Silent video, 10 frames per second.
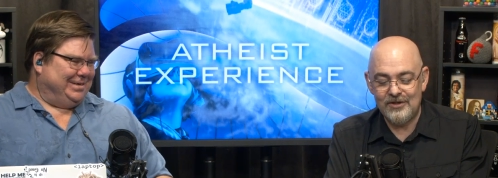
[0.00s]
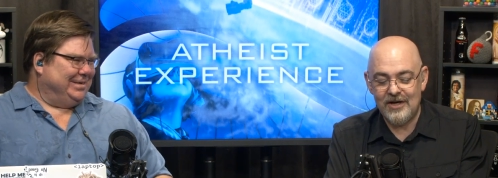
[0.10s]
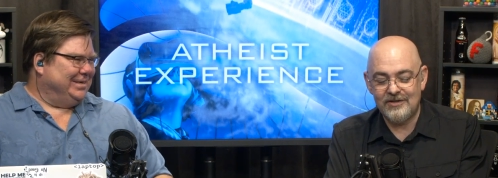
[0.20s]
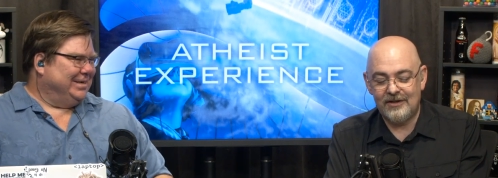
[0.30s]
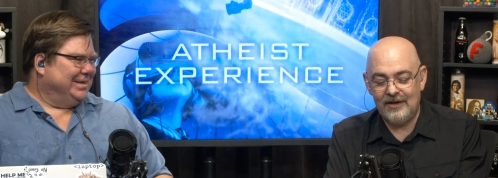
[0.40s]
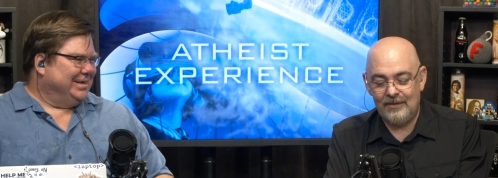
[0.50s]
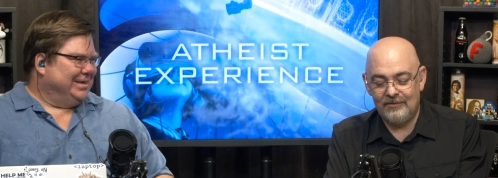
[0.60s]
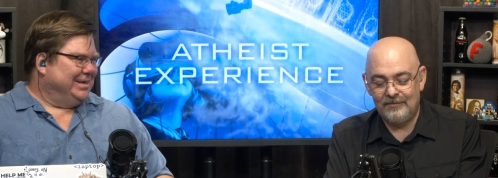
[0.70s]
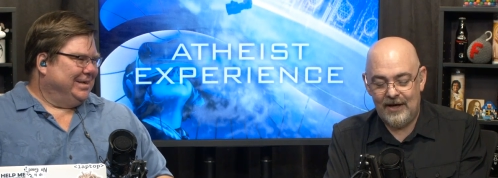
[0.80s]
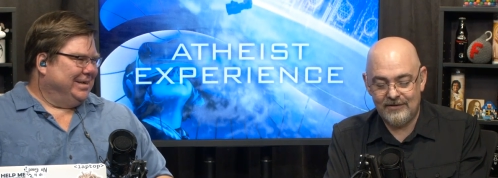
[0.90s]
Speaker 1: and majestic name
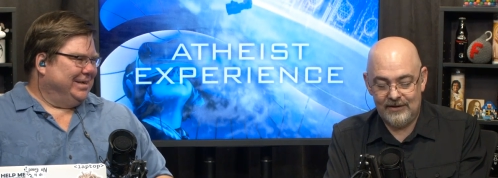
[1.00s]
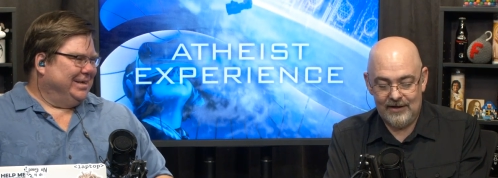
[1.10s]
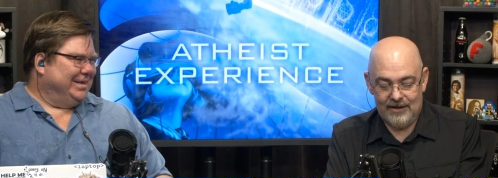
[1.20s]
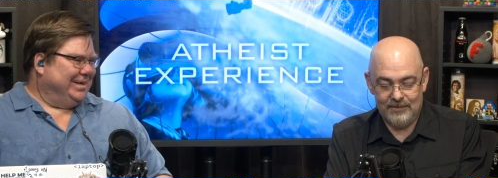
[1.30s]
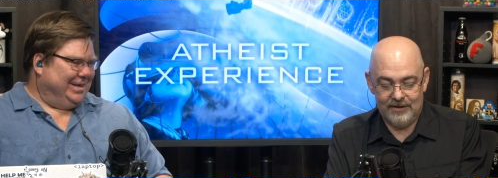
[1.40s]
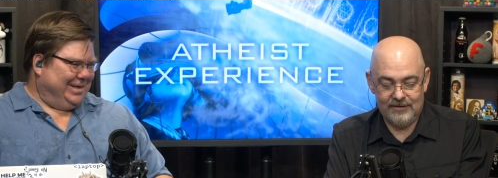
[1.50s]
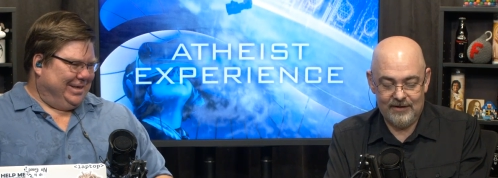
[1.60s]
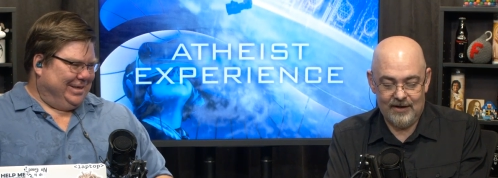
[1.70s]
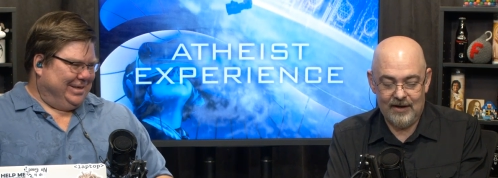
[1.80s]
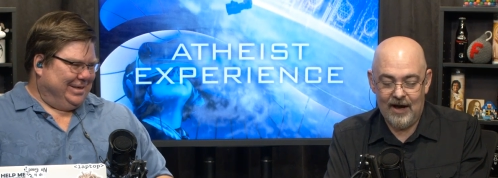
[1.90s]
of Manti, amen.
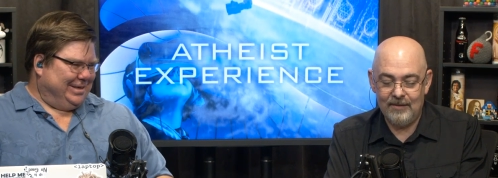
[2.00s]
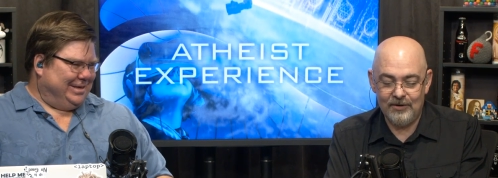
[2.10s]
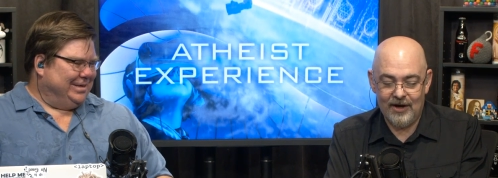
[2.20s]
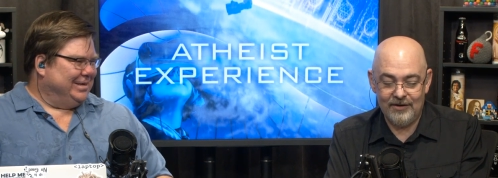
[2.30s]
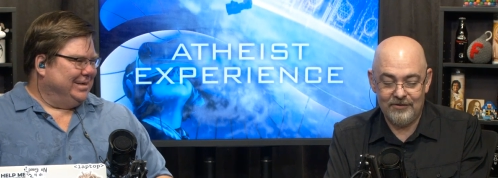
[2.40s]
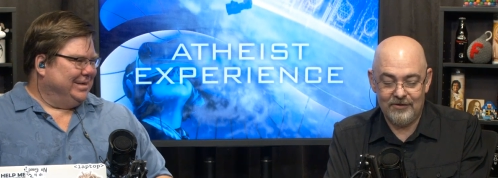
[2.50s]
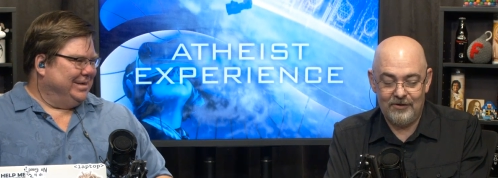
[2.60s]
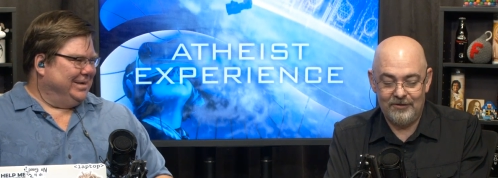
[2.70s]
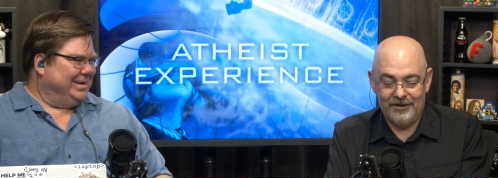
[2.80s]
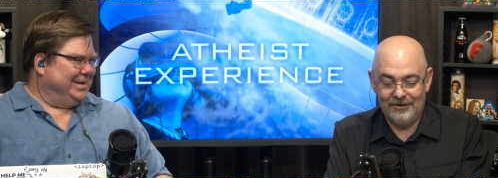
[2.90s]
Uh, I'm neither
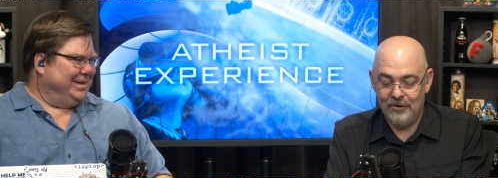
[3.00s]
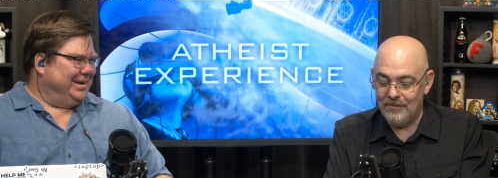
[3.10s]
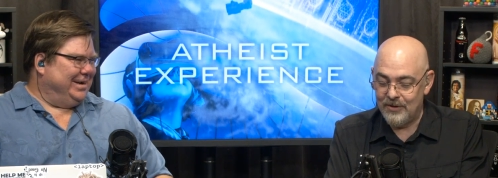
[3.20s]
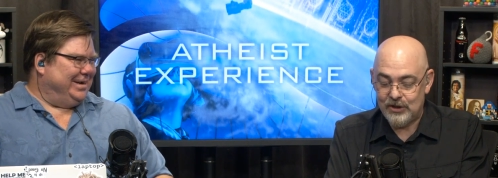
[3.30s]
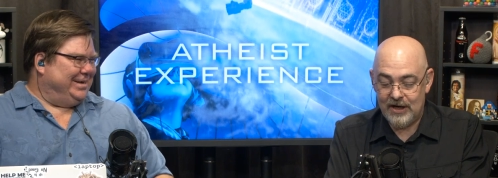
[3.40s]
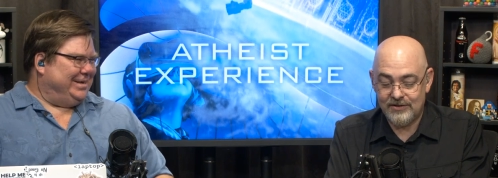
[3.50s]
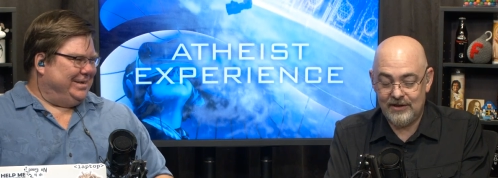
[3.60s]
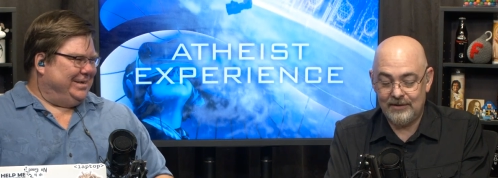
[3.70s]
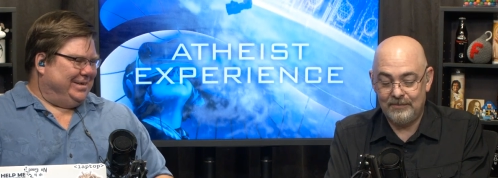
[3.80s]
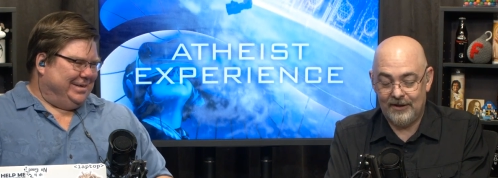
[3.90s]
holy nor
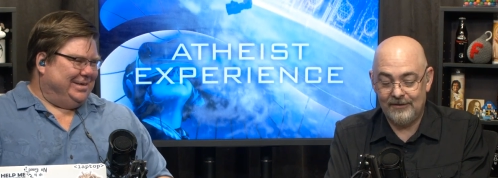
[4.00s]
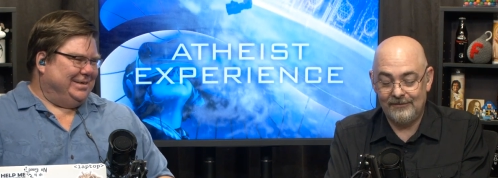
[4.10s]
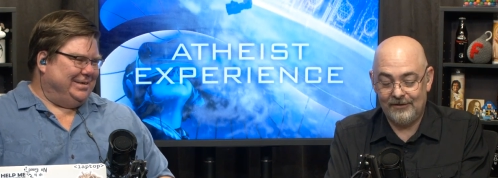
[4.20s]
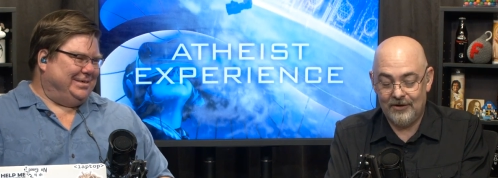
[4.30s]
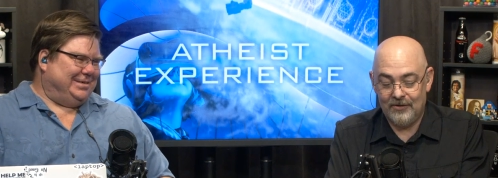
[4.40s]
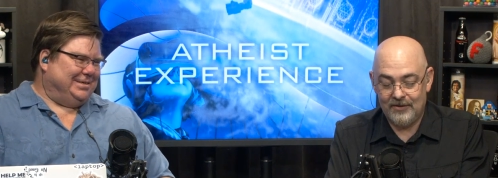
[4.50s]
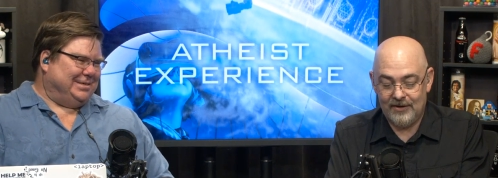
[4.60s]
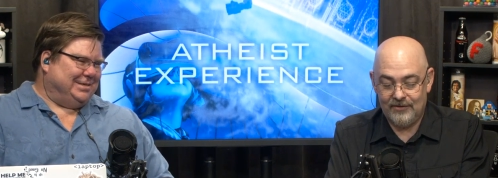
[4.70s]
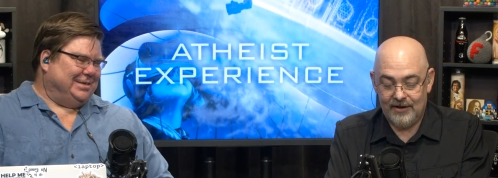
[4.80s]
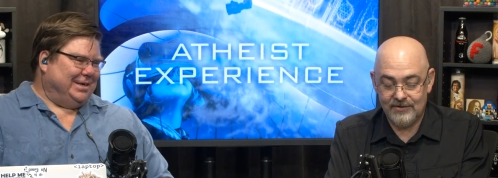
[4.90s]
majestic, but, you know,
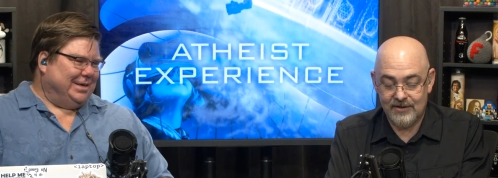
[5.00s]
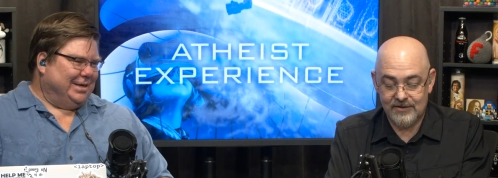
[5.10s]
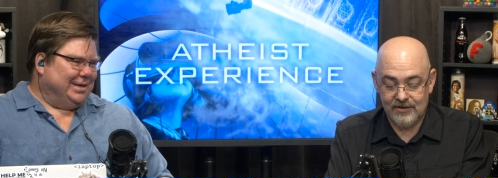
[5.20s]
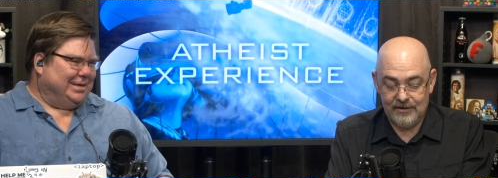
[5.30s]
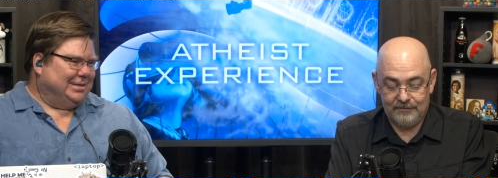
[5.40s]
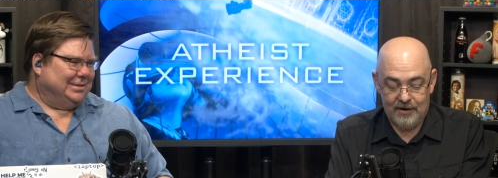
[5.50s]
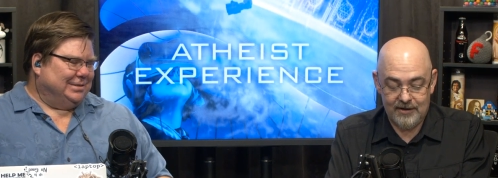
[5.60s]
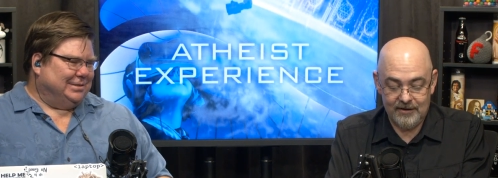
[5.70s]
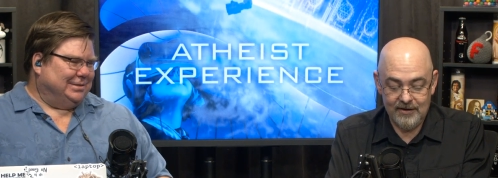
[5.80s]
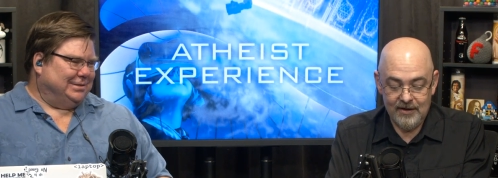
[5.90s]
okay, thanks. Sincerely,
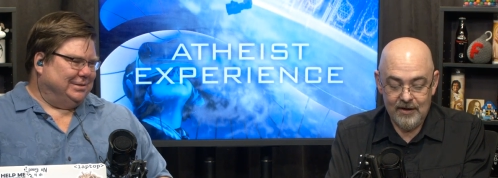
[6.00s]
Frank.